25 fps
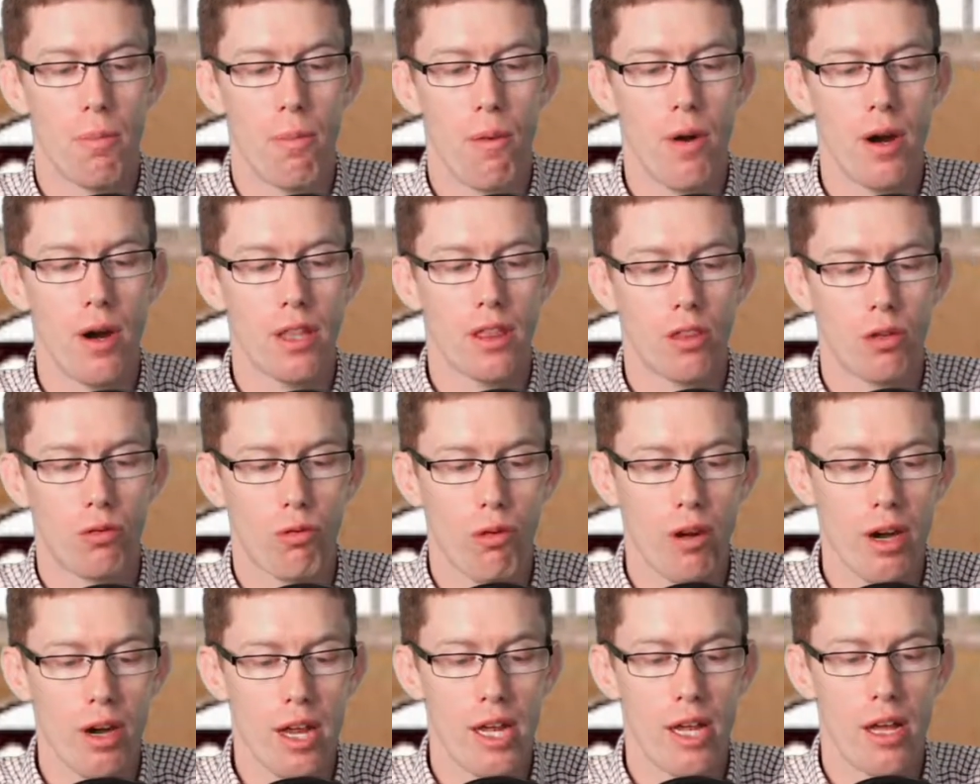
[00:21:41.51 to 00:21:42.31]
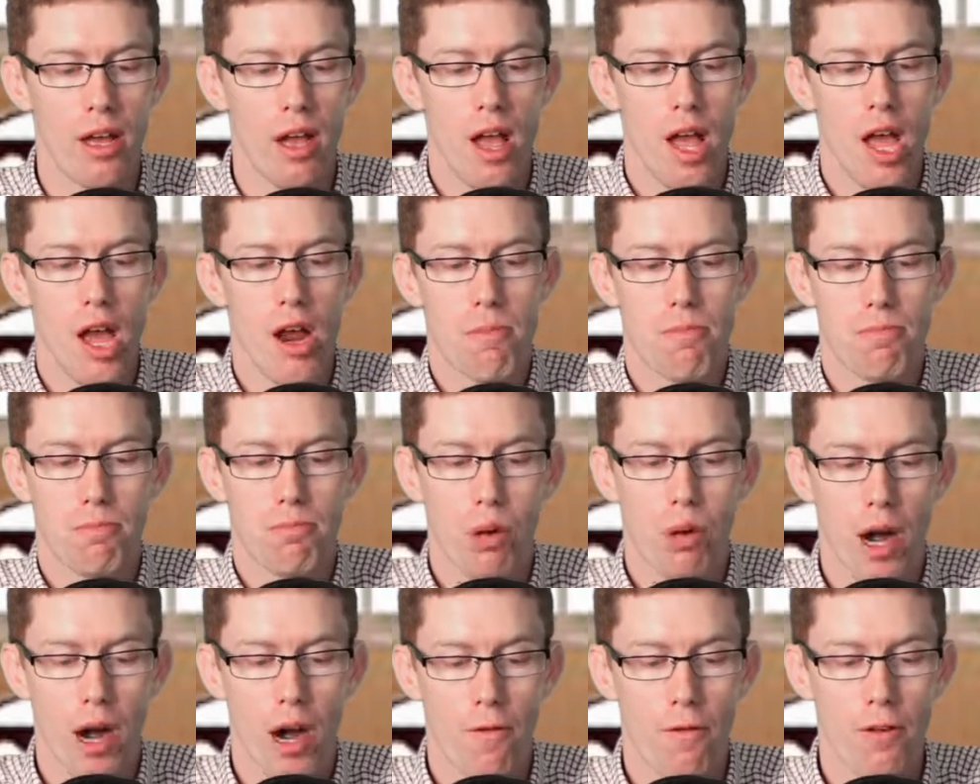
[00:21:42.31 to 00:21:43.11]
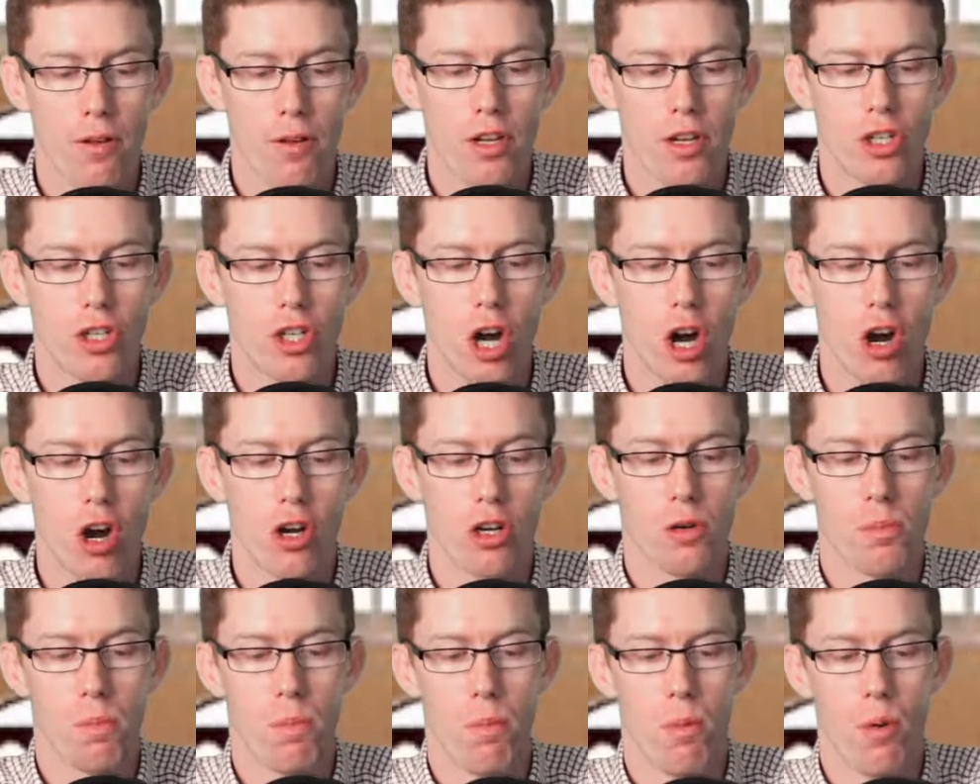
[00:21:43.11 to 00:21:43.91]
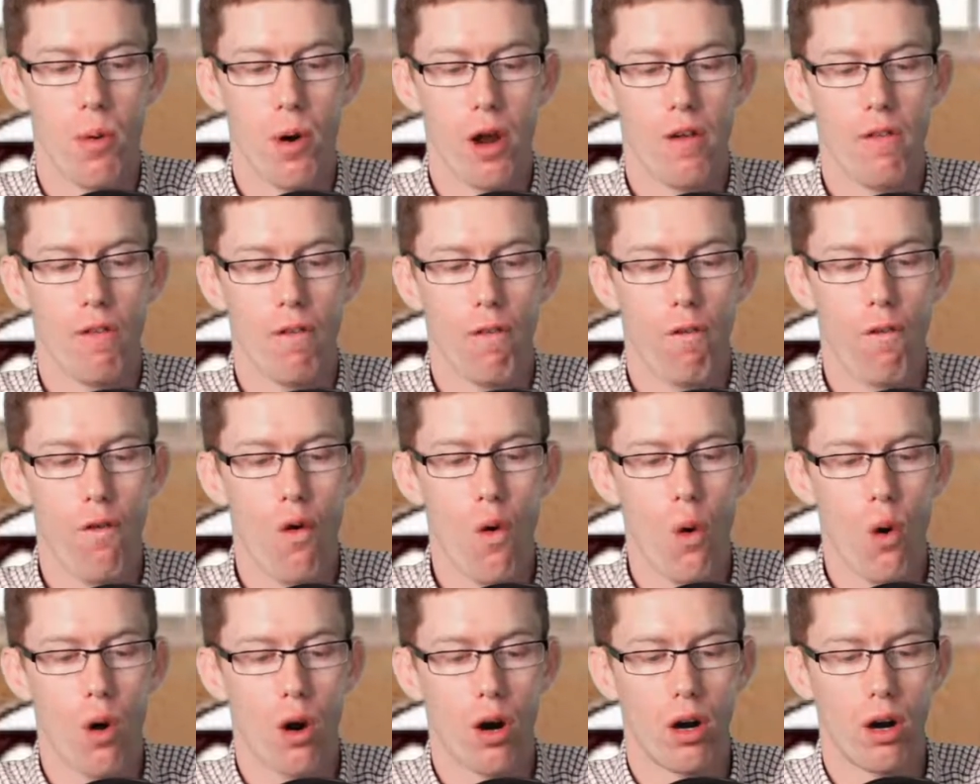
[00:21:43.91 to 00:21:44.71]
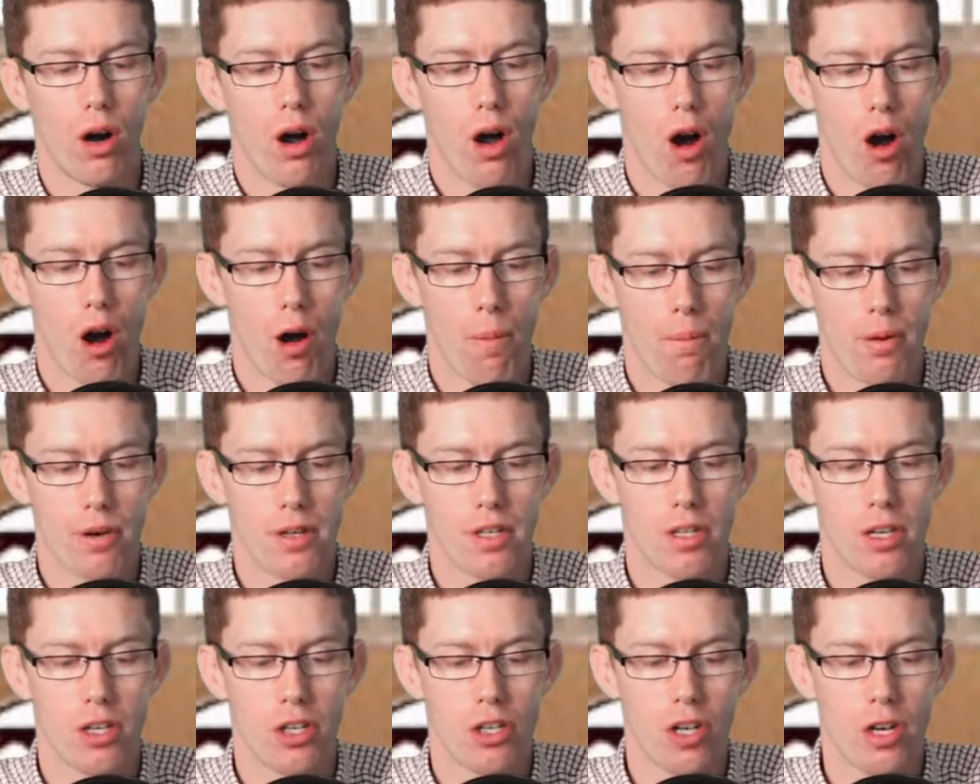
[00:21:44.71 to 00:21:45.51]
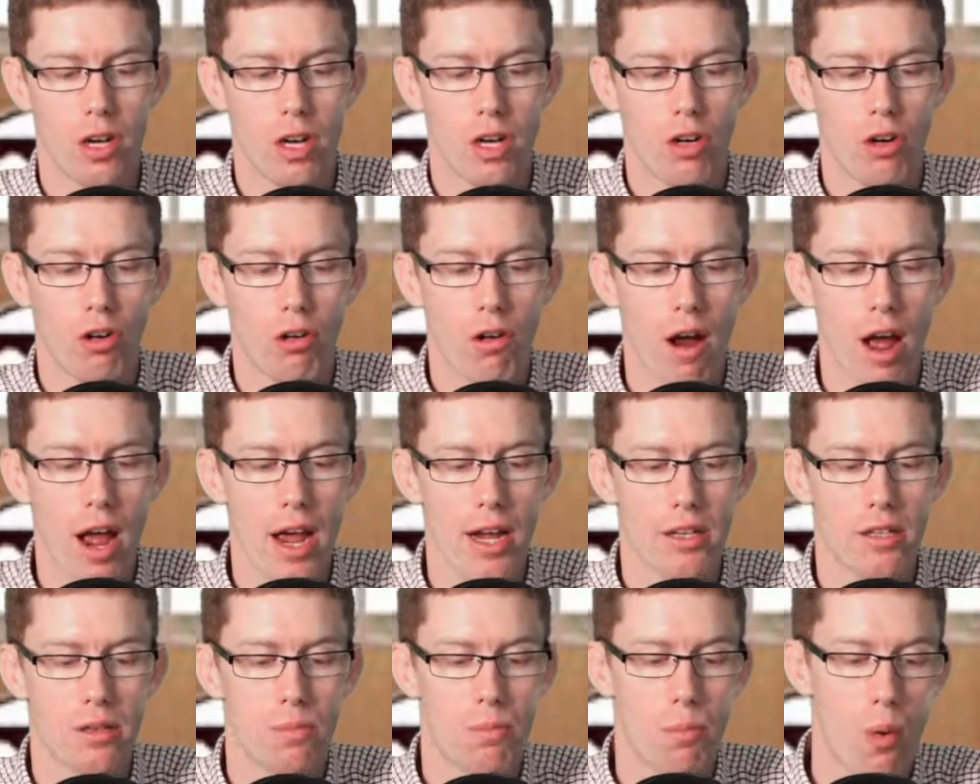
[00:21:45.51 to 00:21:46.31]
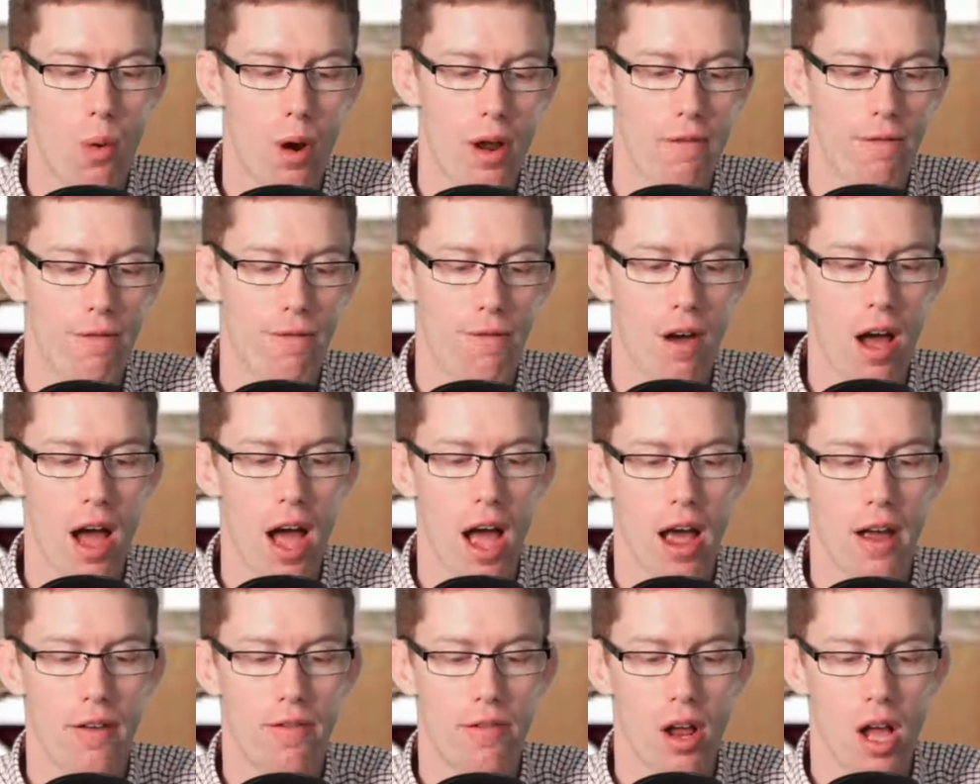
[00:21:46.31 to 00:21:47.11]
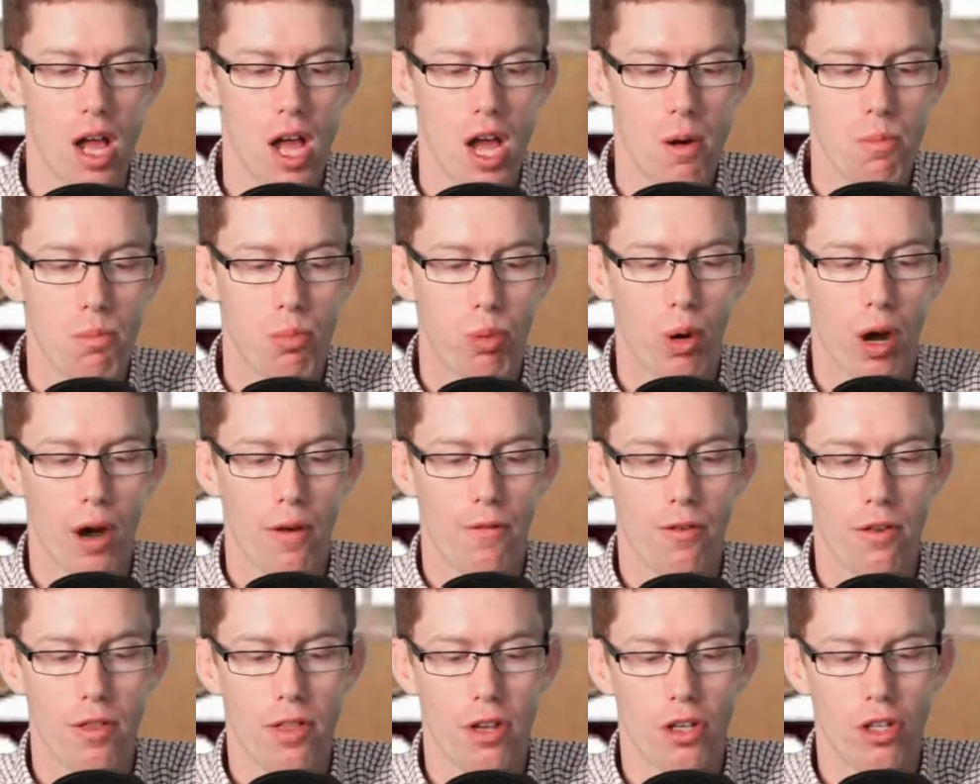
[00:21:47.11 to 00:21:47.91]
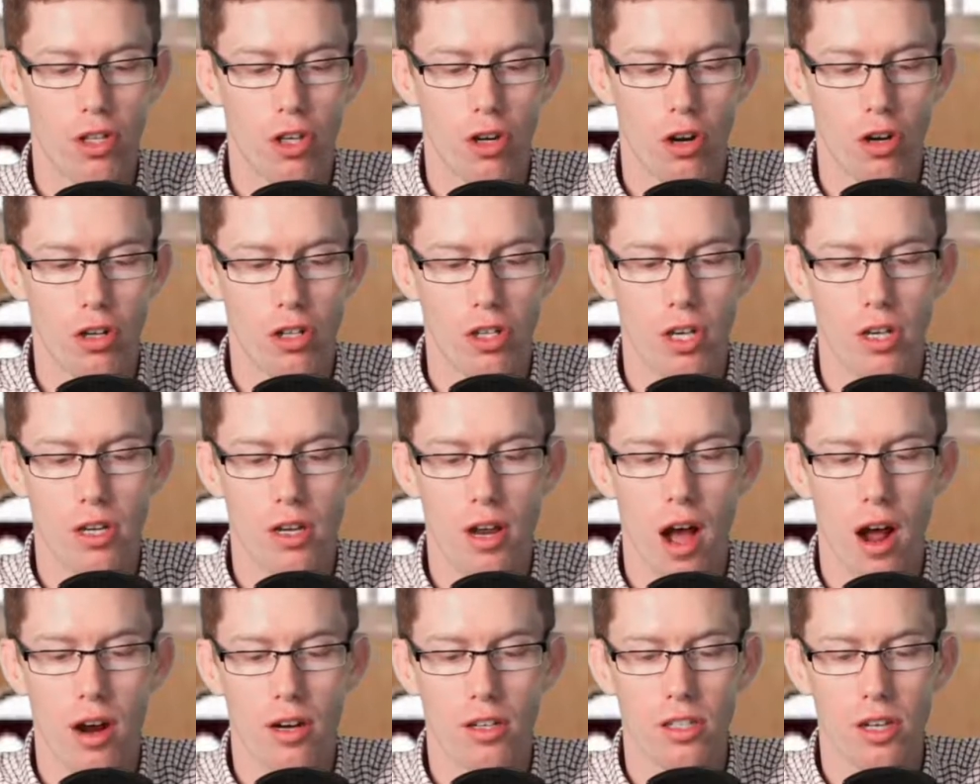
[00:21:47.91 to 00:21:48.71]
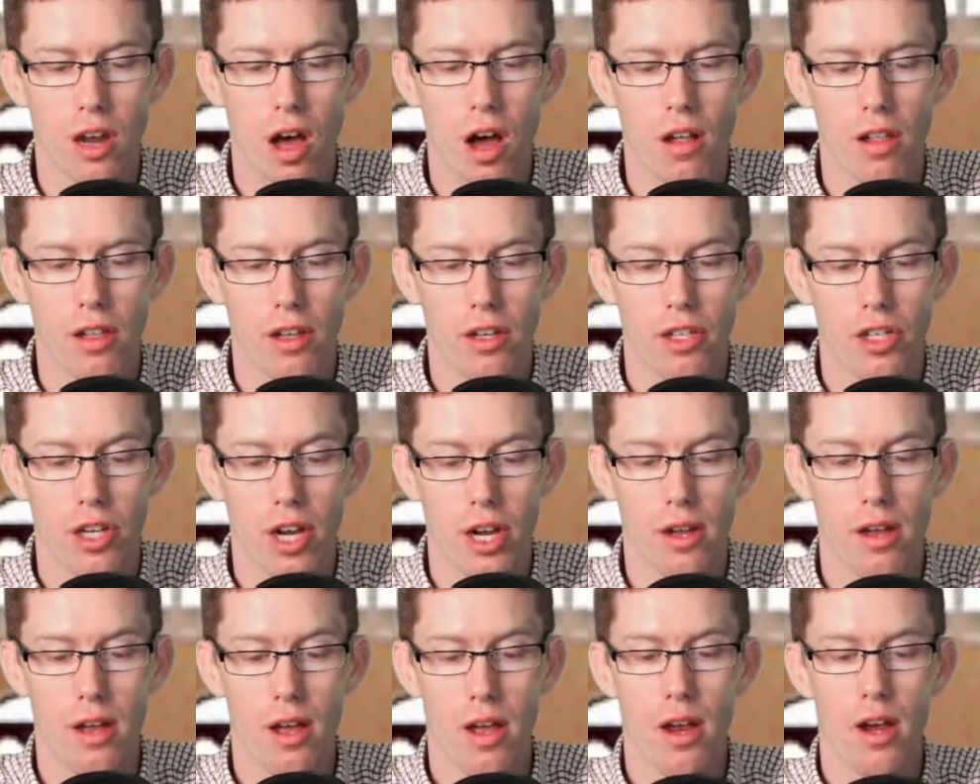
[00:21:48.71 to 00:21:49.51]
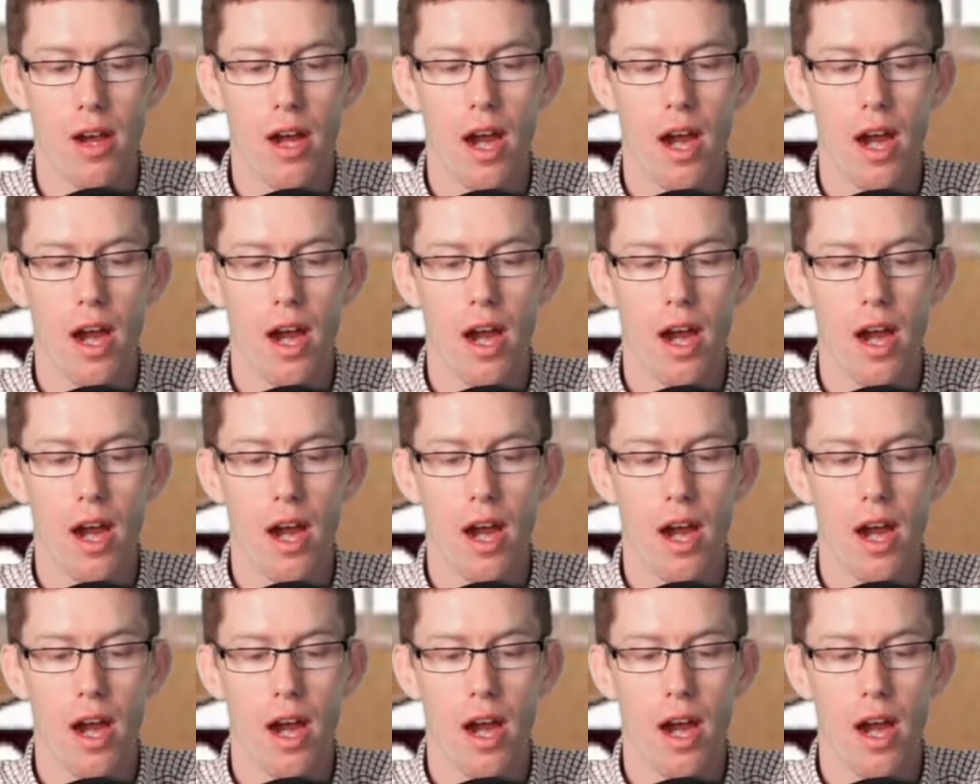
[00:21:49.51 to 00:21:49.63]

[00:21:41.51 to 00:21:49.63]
Point three, prayer for the church. Point four, our position in Christ. Point five, prayer for the church and doxology.